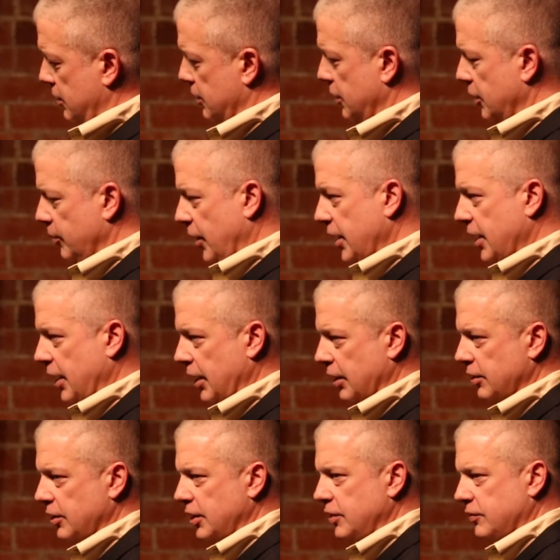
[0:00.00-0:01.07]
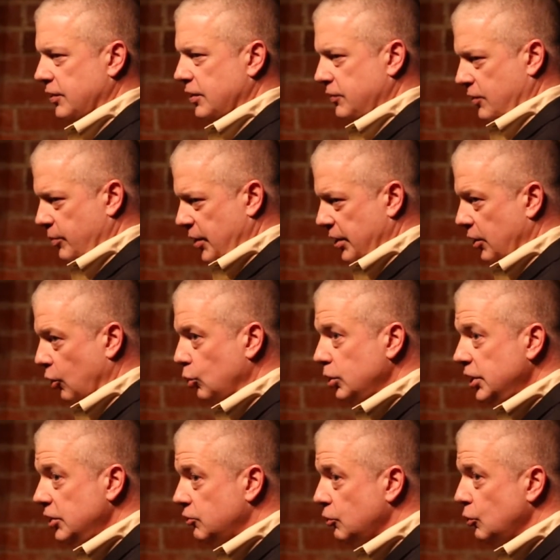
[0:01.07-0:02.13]
in my hand, and he says to me the
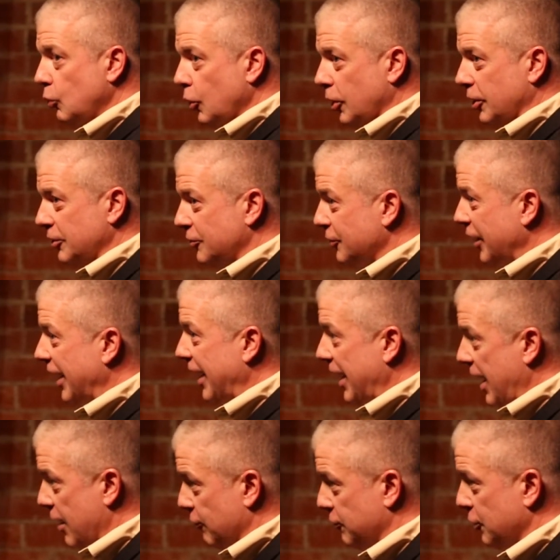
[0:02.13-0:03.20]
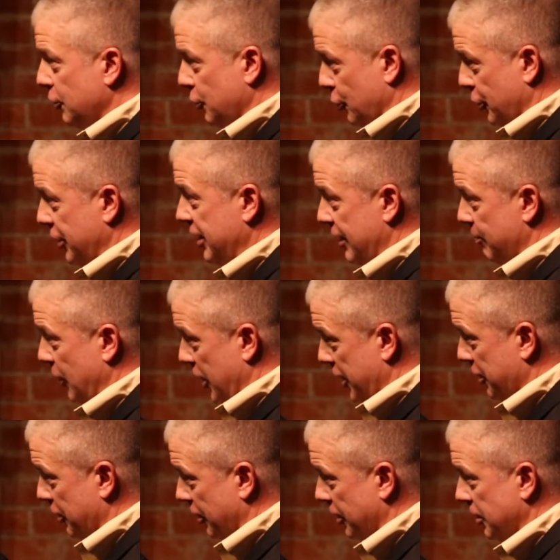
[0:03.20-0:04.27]
only 2 words that I ever heard him
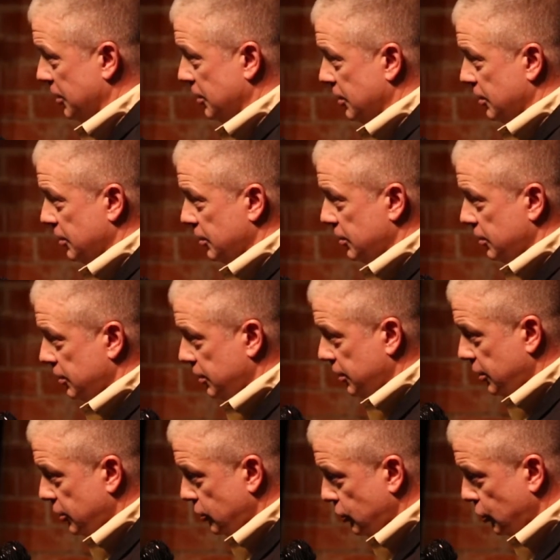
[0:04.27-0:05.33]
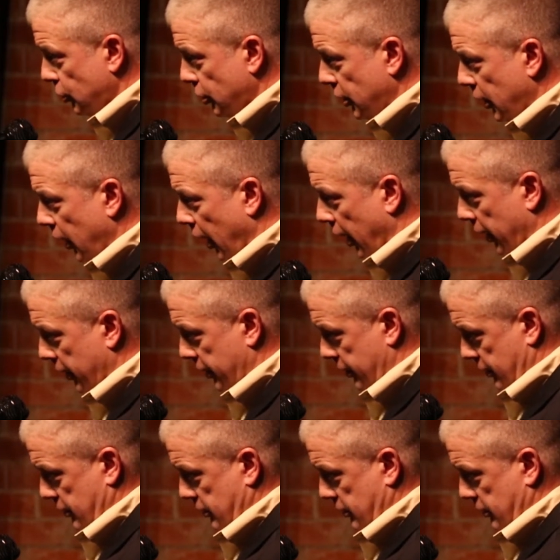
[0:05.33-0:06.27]
utter: "Good luck."